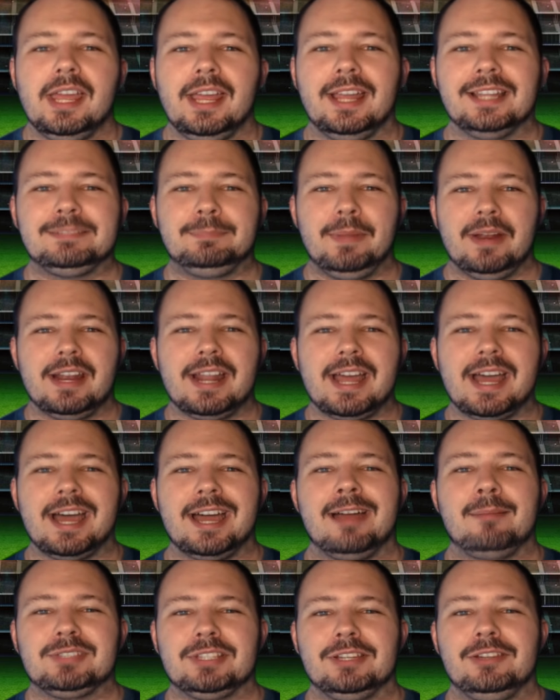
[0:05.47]
it's been an
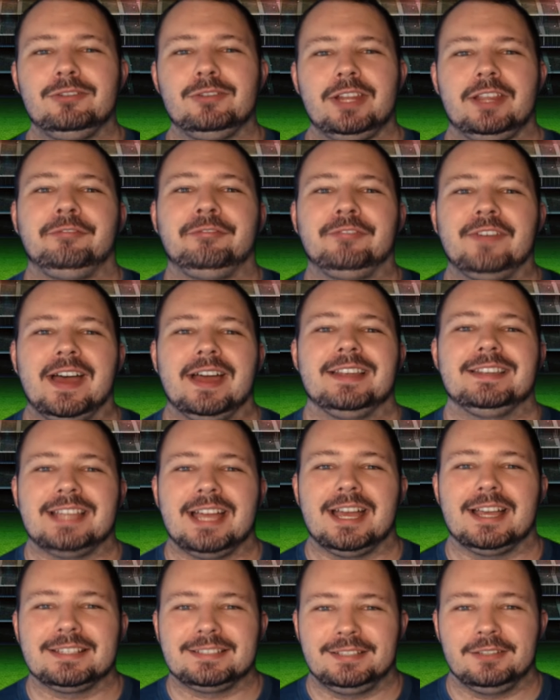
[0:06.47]
absolutely
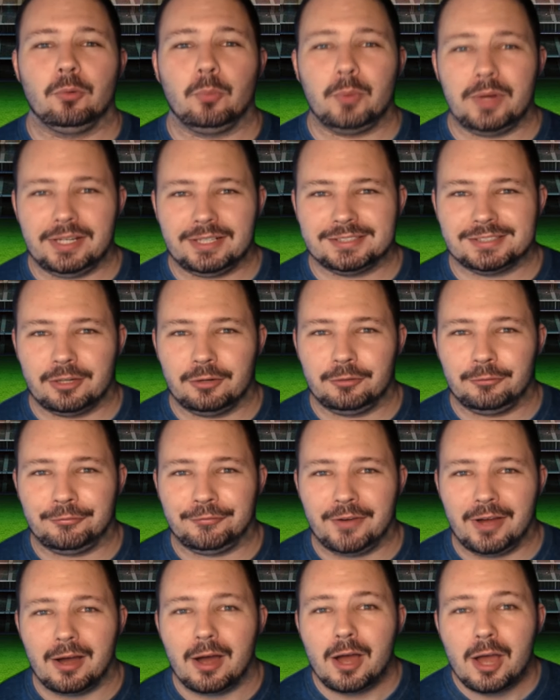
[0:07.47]
fantastic week so
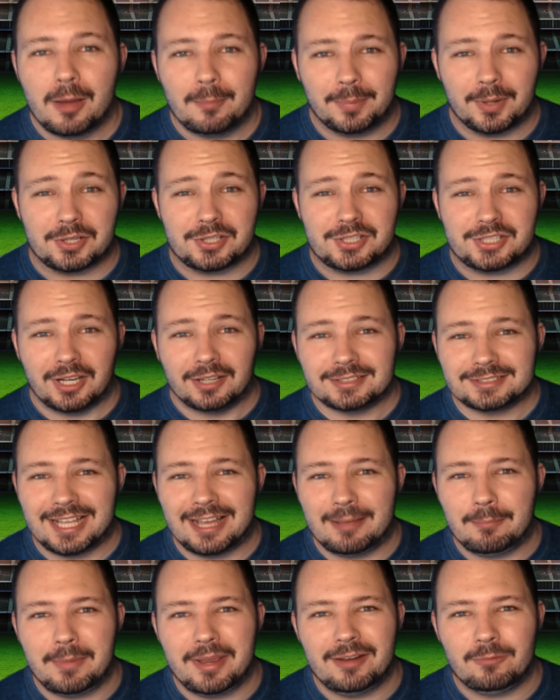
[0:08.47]
far. But does
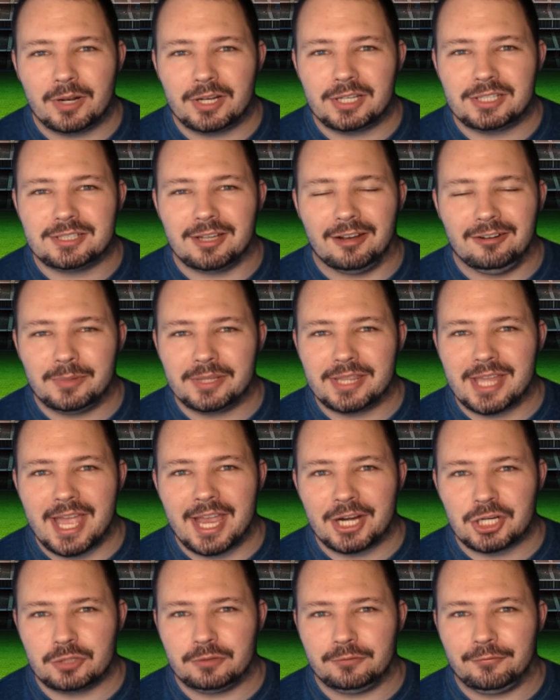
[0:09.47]
that mean we're done with
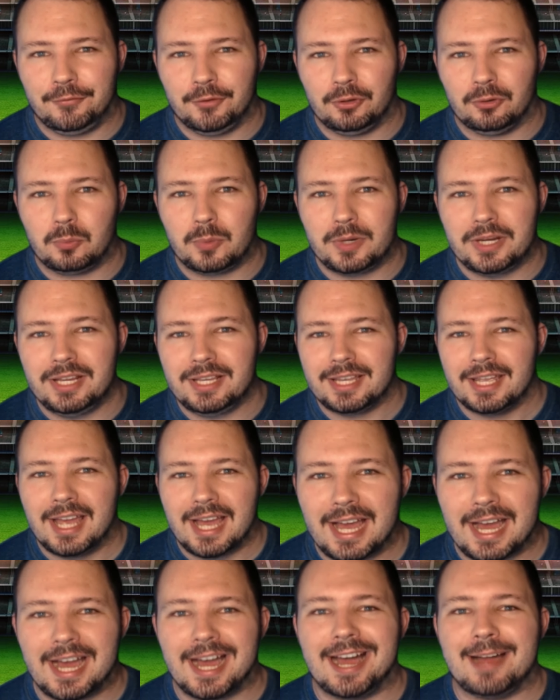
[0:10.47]
action for the week?
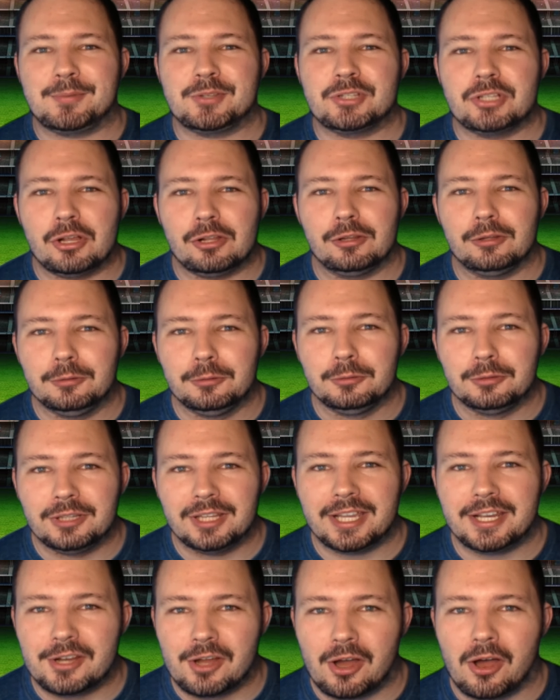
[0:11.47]

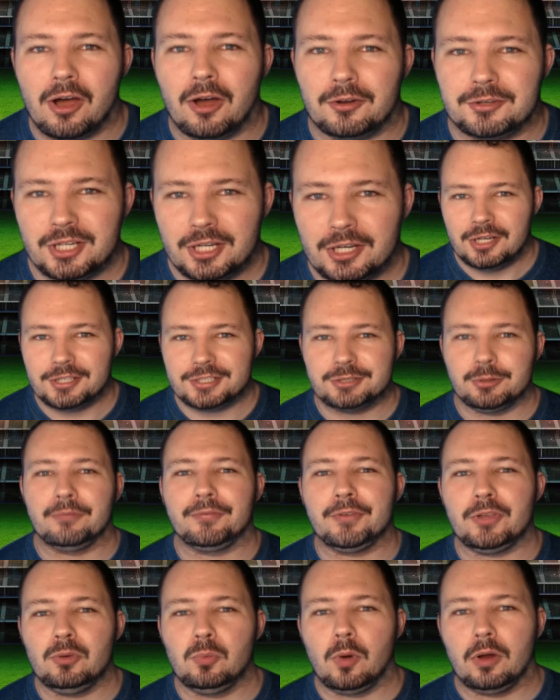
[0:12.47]
Absolutely not. So
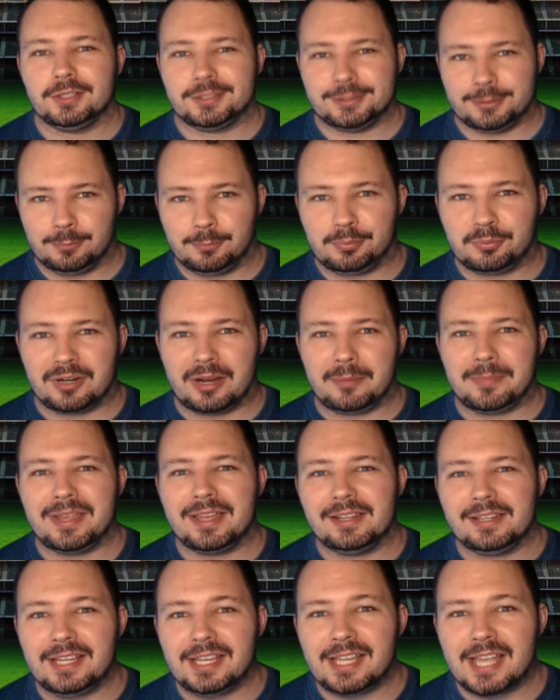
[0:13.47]
if you want some Premier
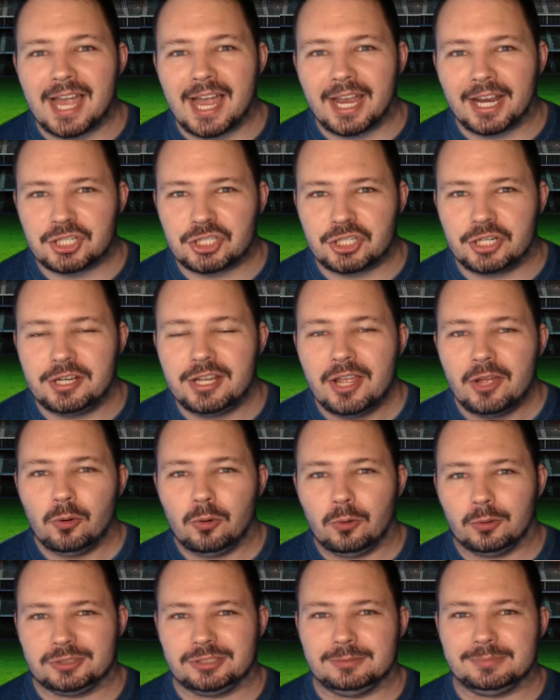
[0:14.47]
League action
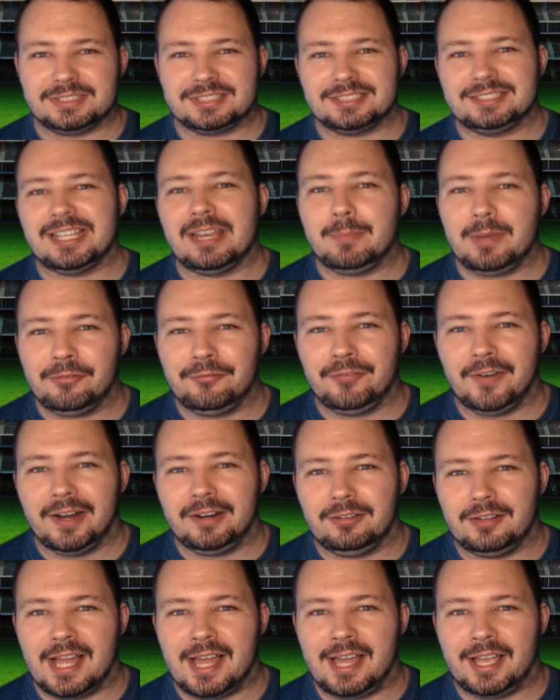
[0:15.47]
or some
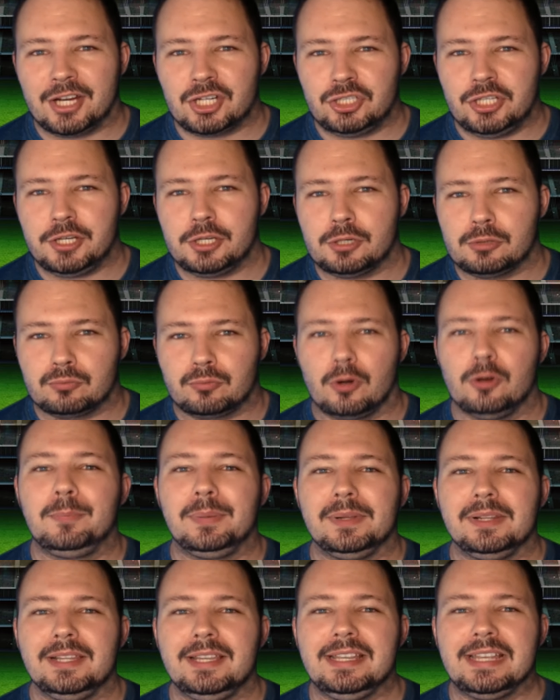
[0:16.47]
semi-final action in
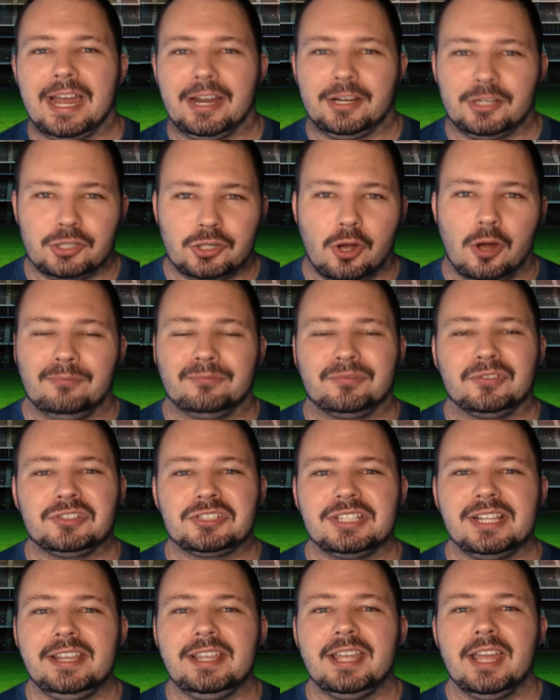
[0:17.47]
Europa League and Conference
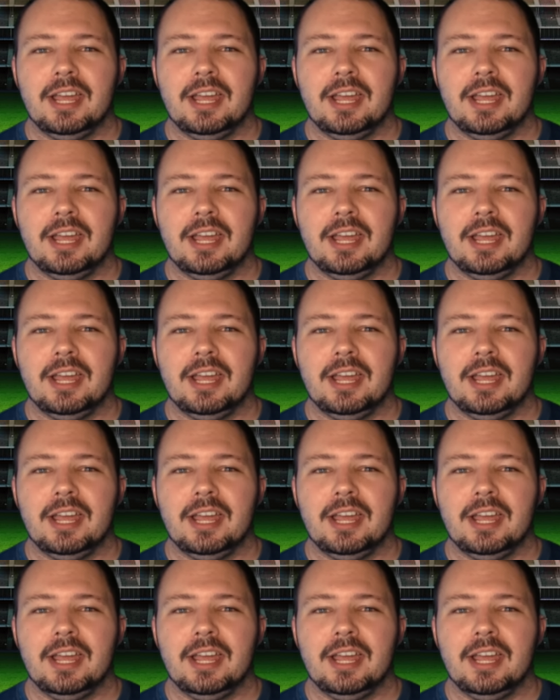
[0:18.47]
League,